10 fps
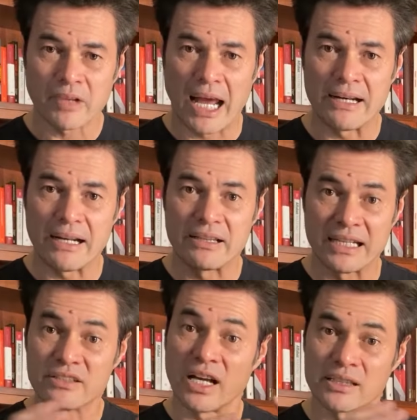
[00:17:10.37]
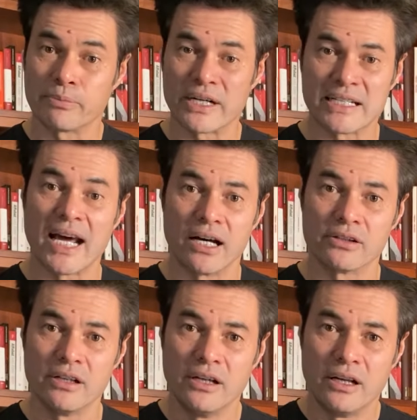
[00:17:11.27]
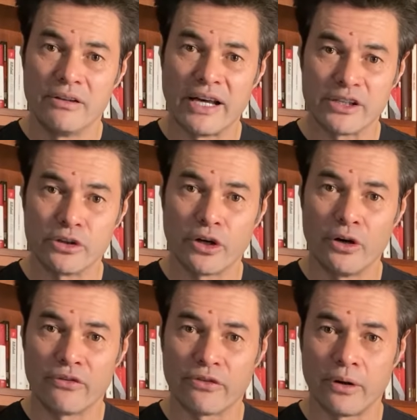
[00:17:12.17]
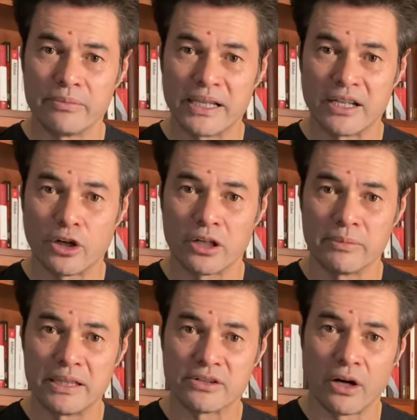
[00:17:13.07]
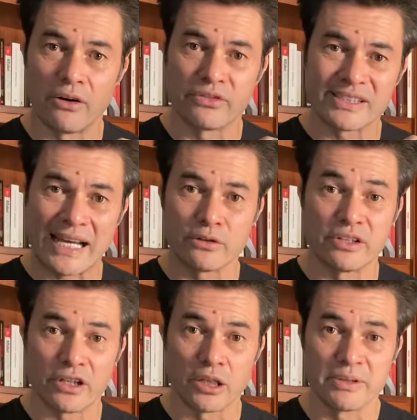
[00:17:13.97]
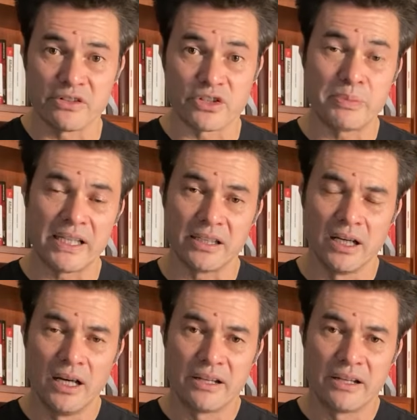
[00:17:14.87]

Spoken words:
and things start to break down, that you go from the economies of scale to the economies of speed,